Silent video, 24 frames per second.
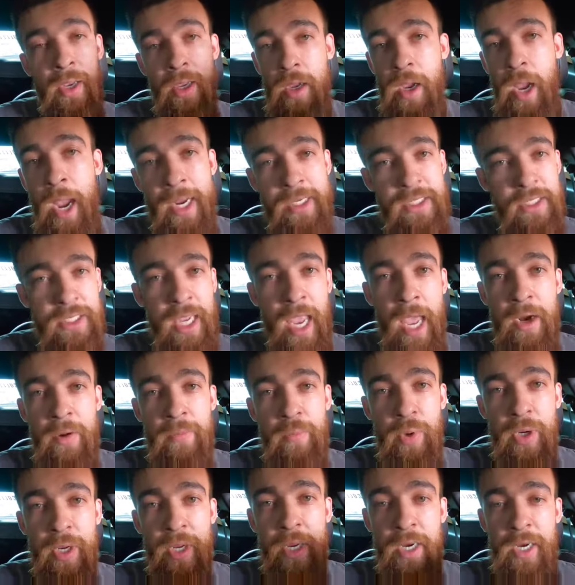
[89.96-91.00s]
I just had him
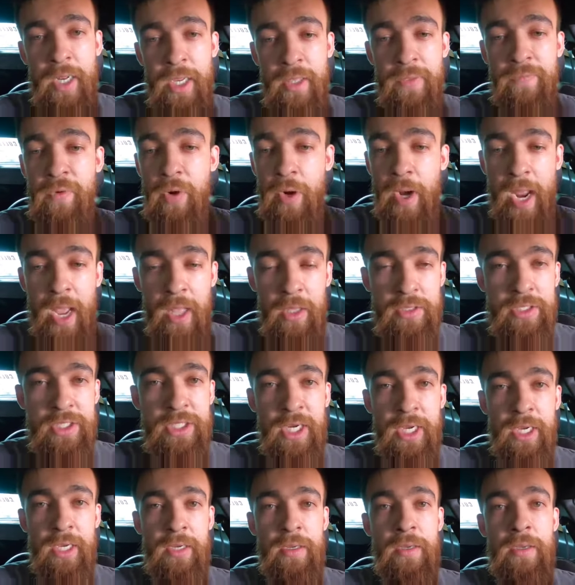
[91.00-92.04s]
bring it in for a health
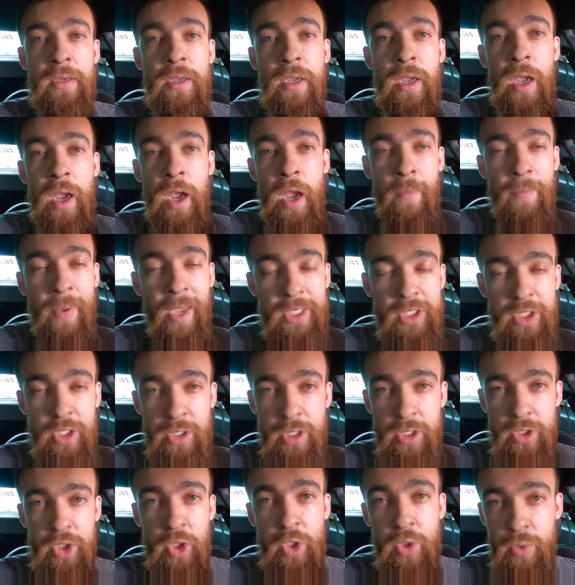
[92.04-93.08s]
check, make sure
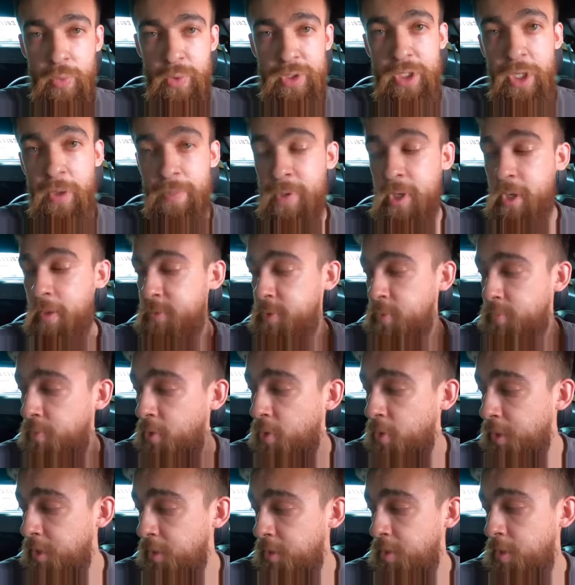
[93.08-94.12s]
the tune was gonna be up to
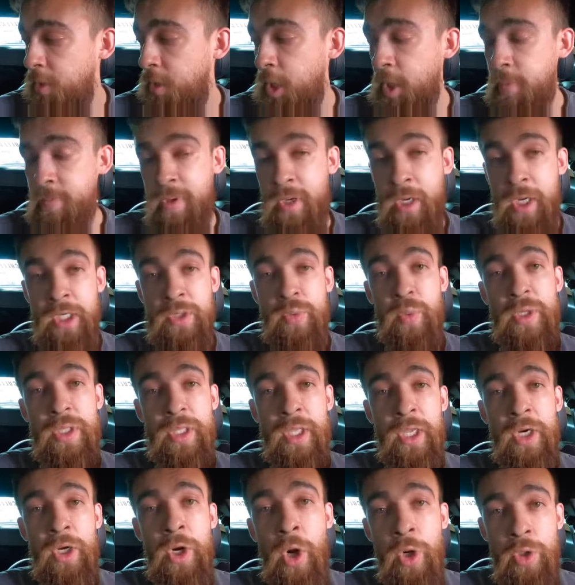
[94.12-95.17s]
point, because we
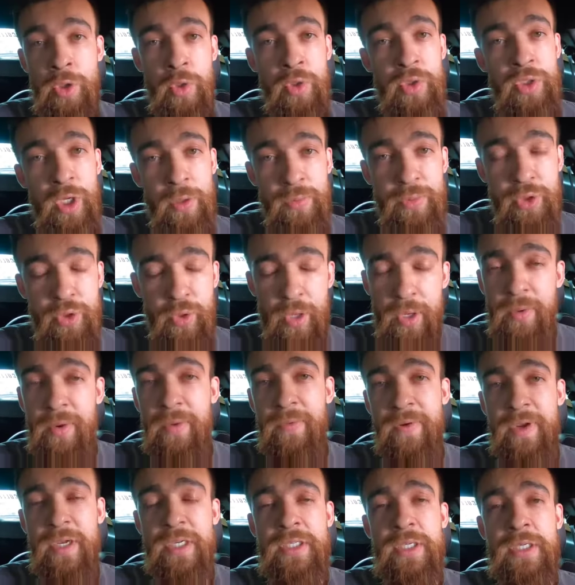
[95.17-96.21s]
did go through some street
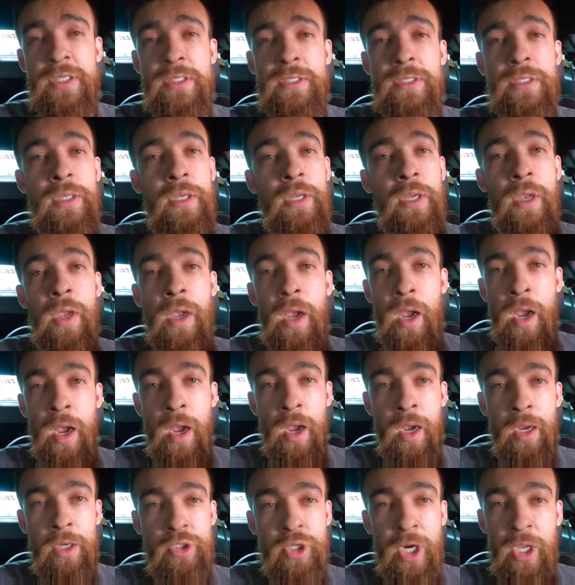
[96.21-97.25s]
revisions
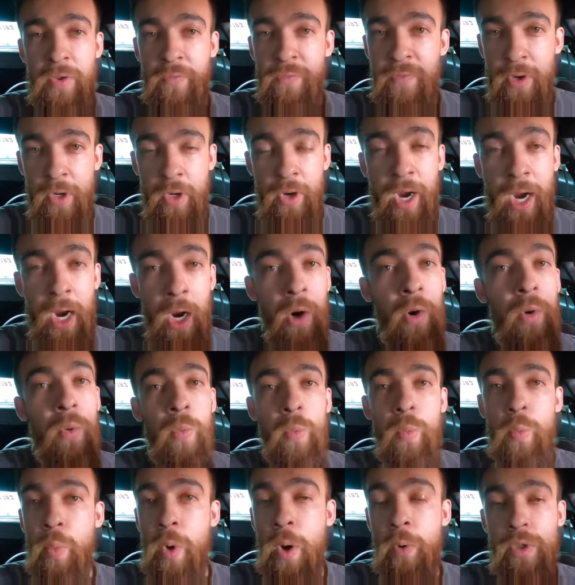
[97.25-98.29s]
trying to figure out
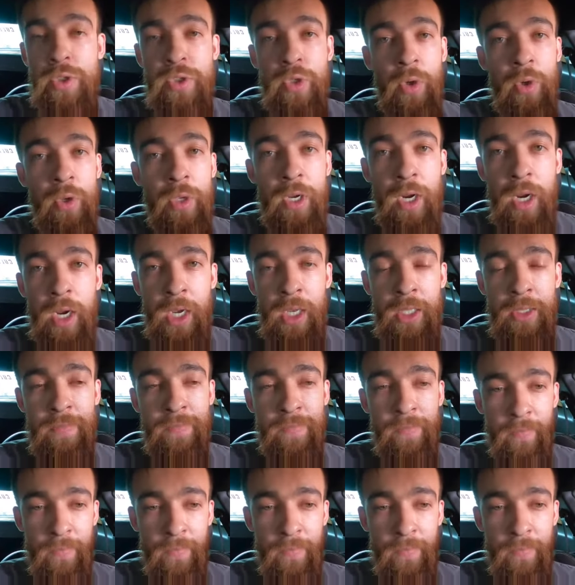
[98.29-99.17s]
what was going on,